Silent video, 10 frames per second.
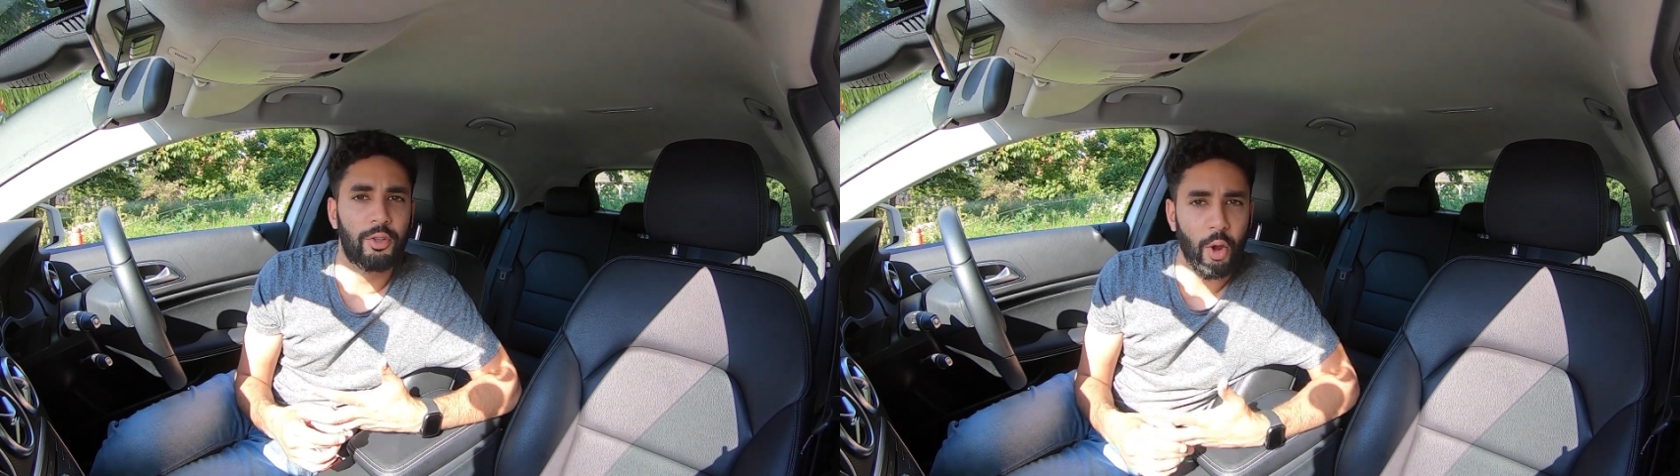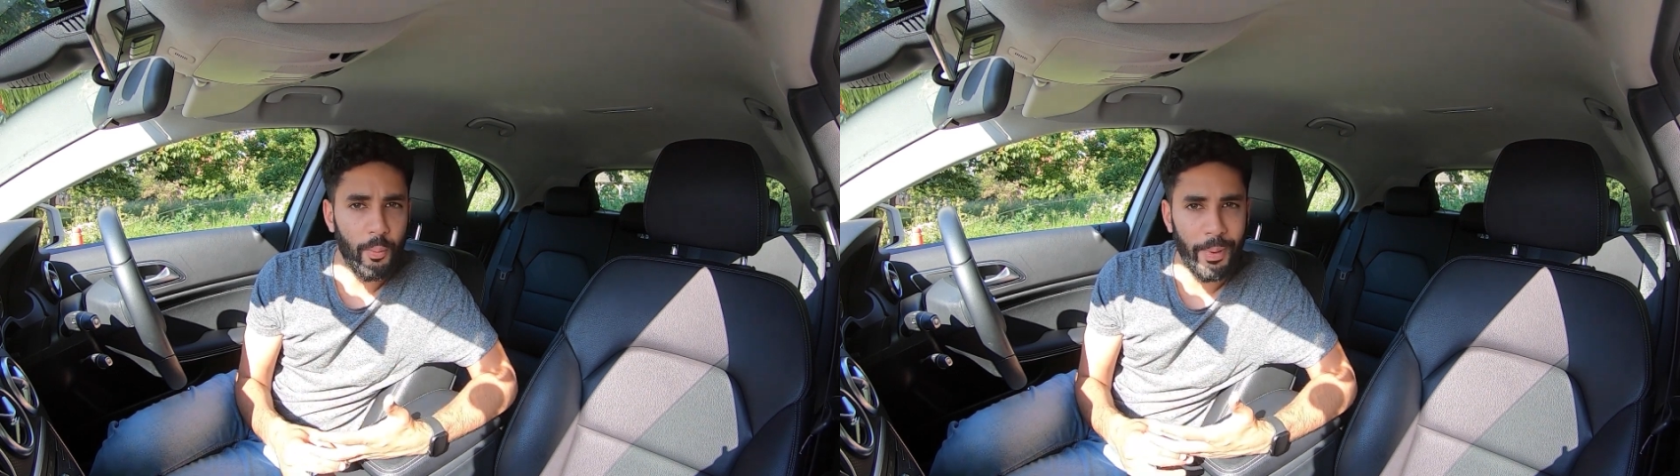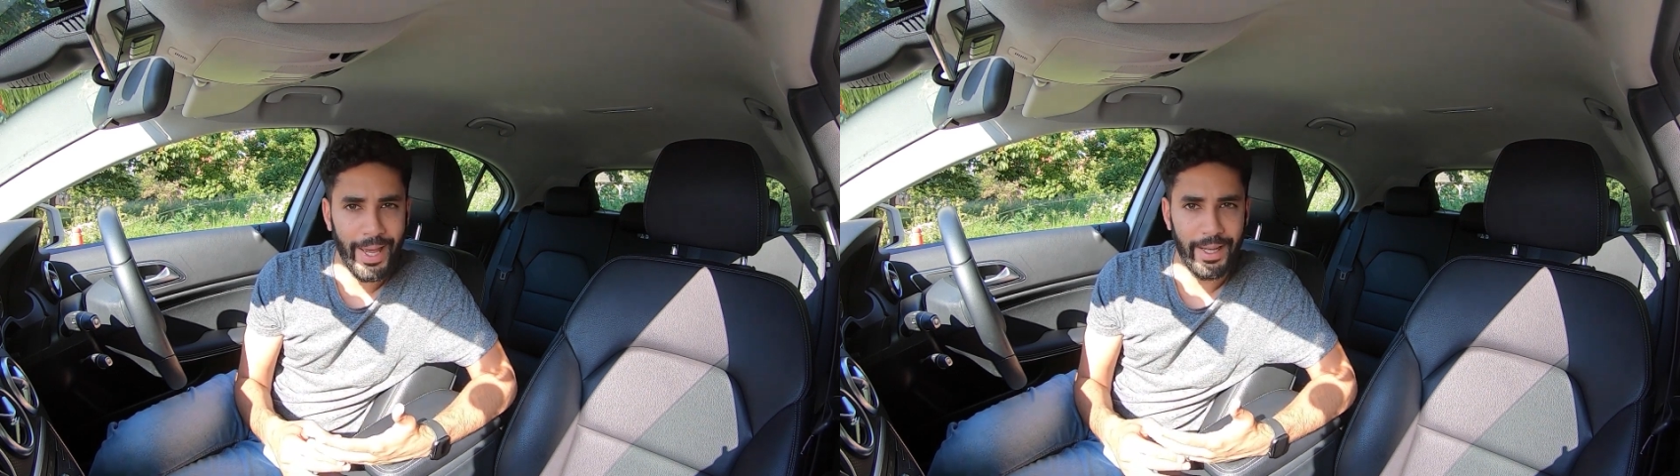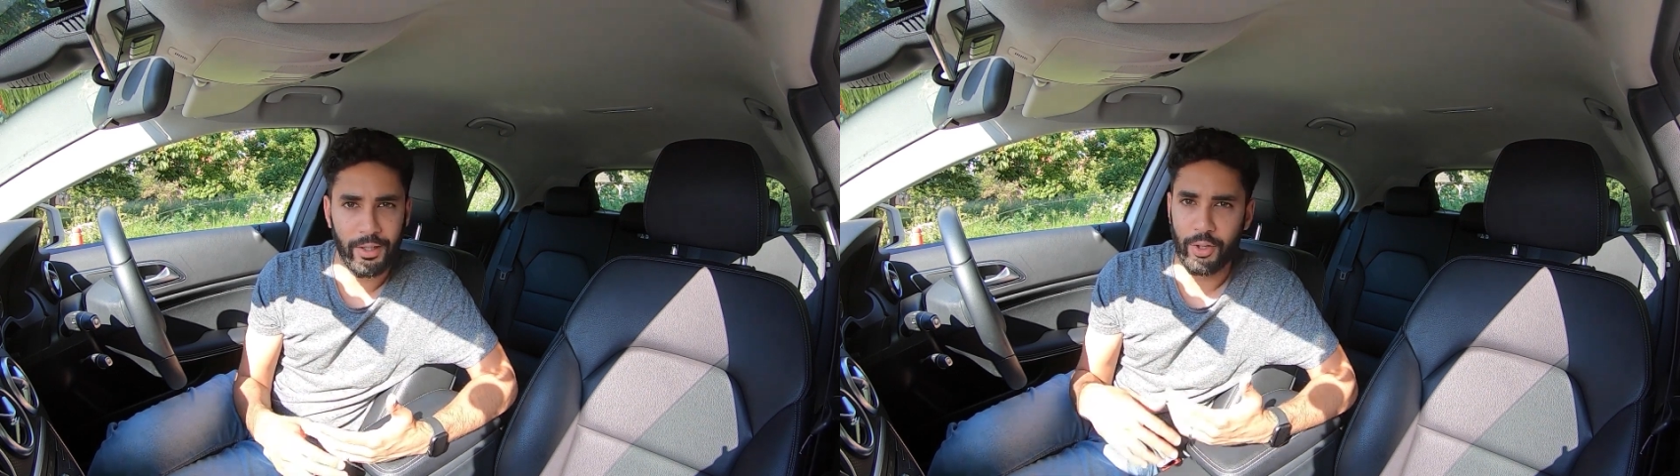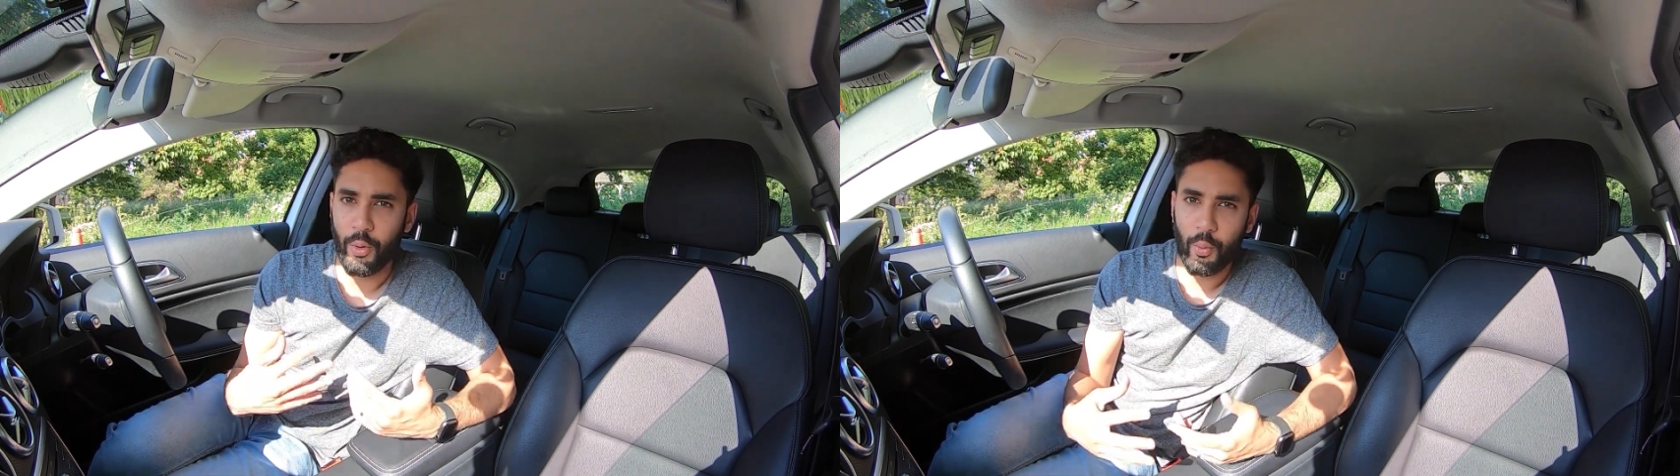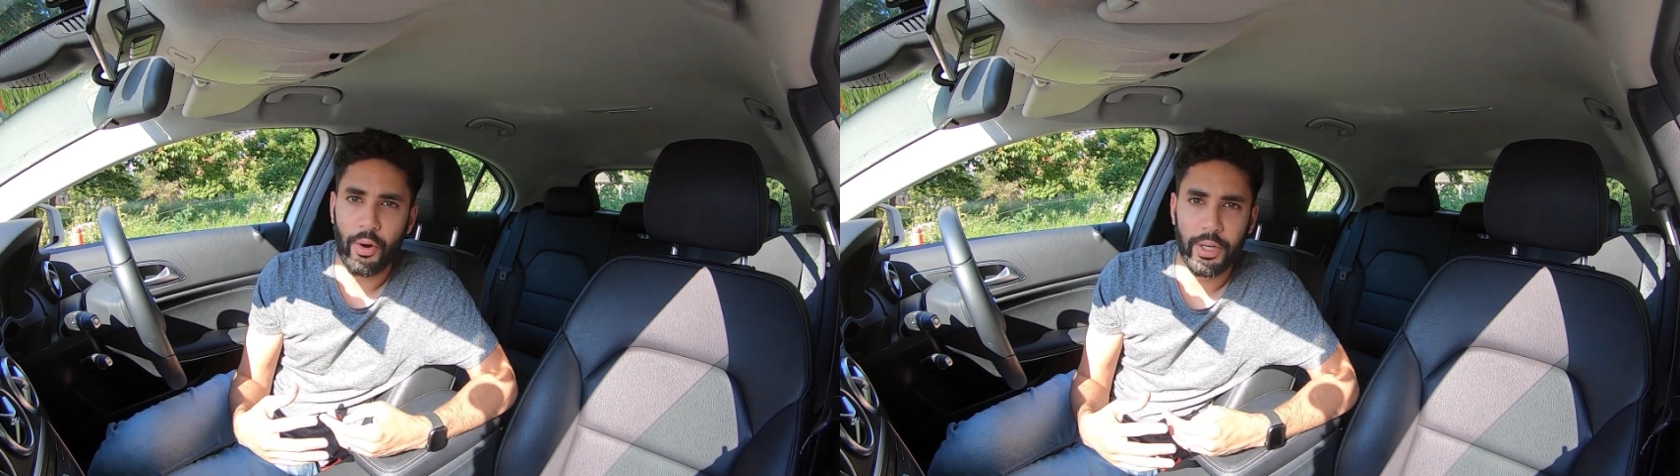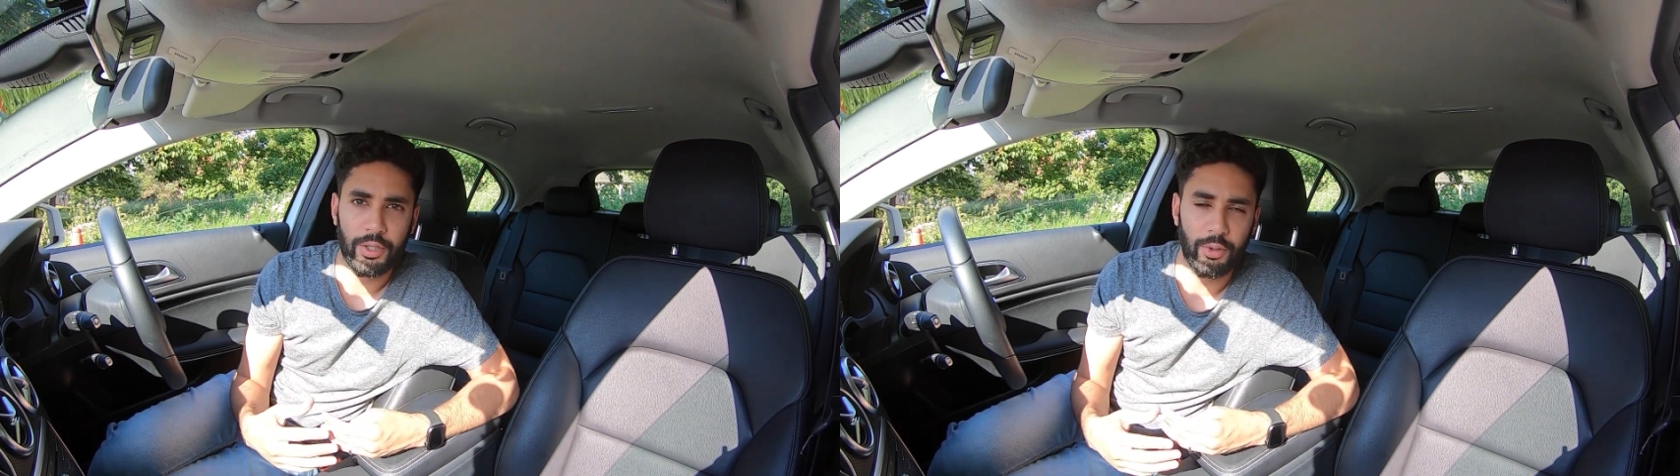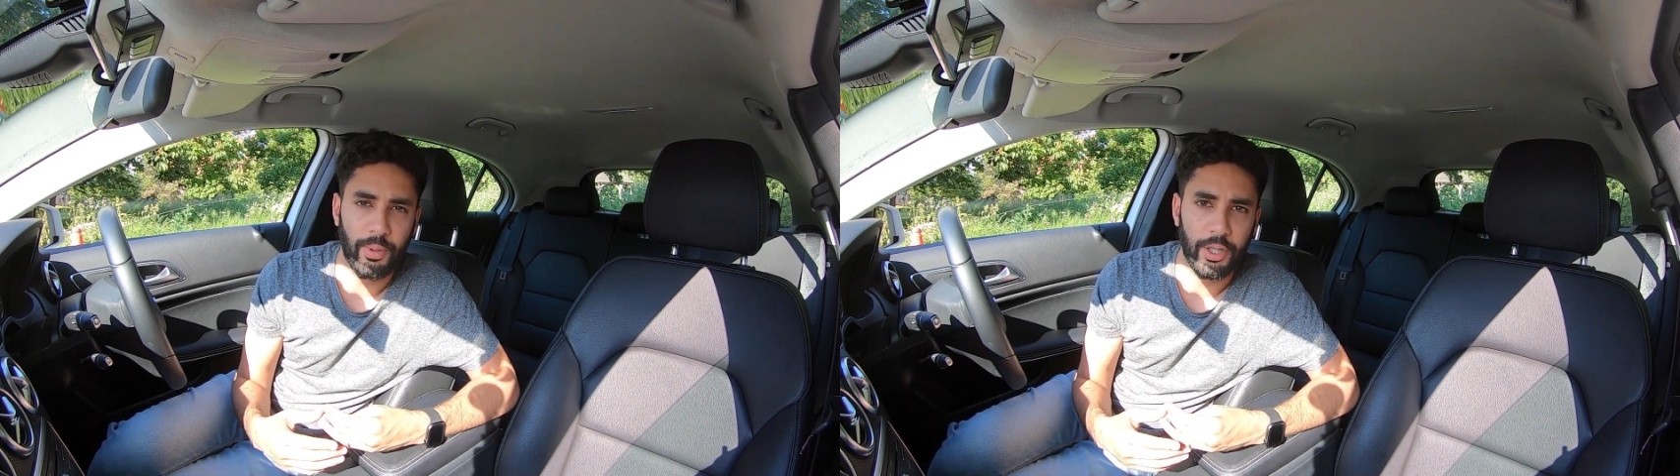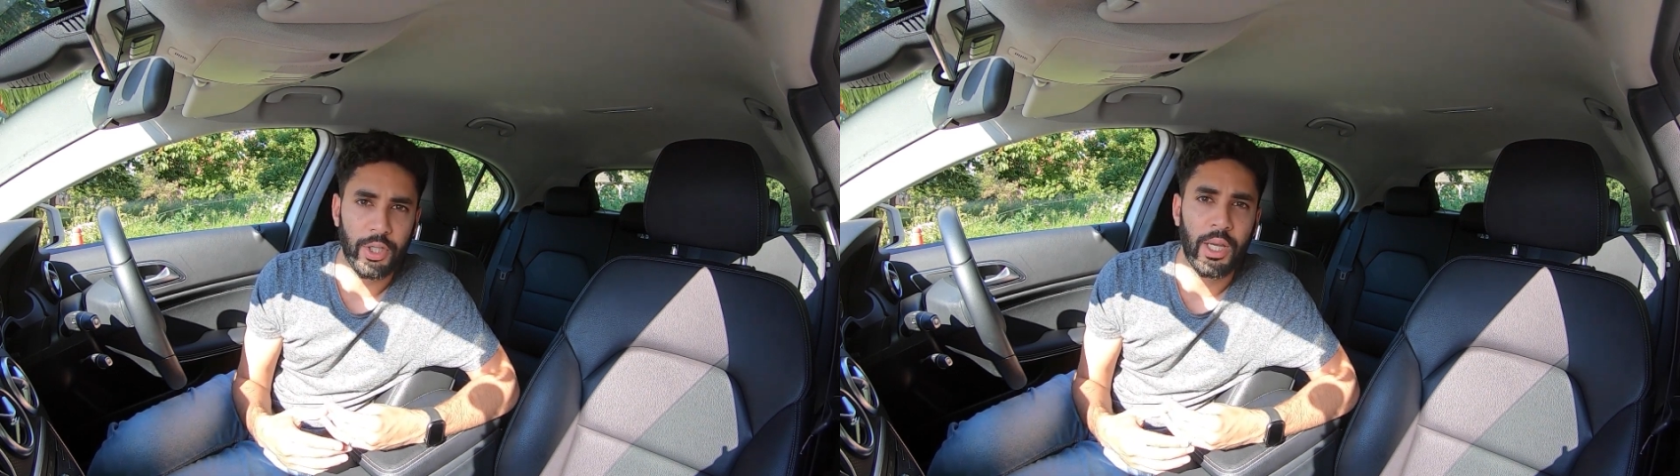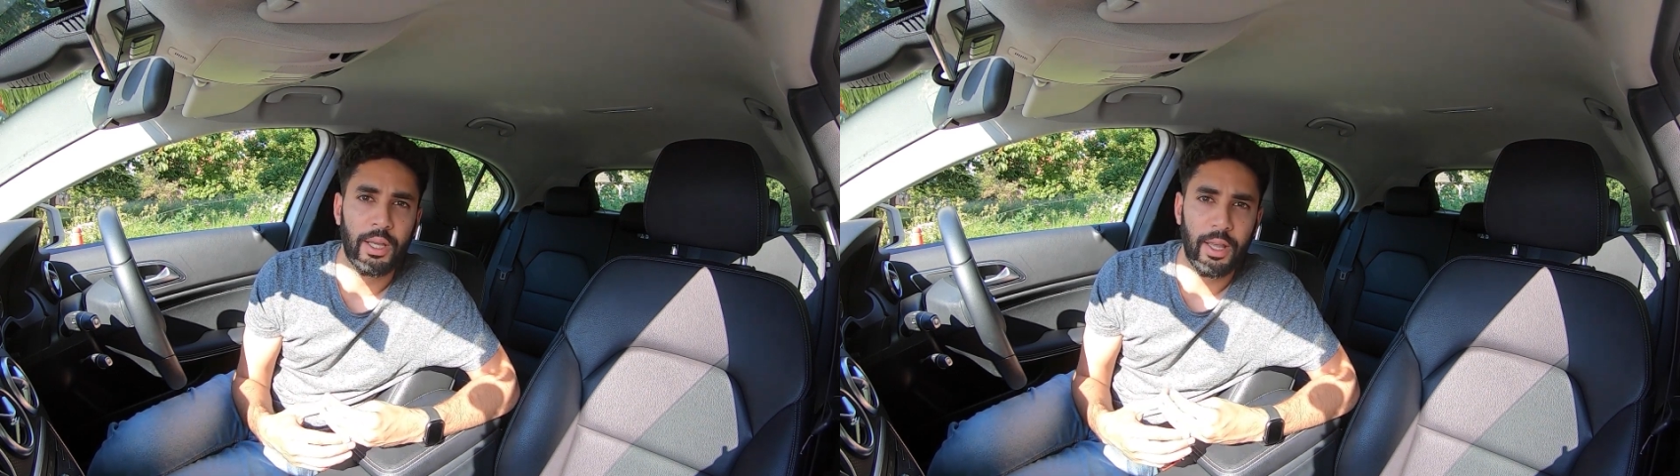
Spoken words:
don't panic, don't worry too much.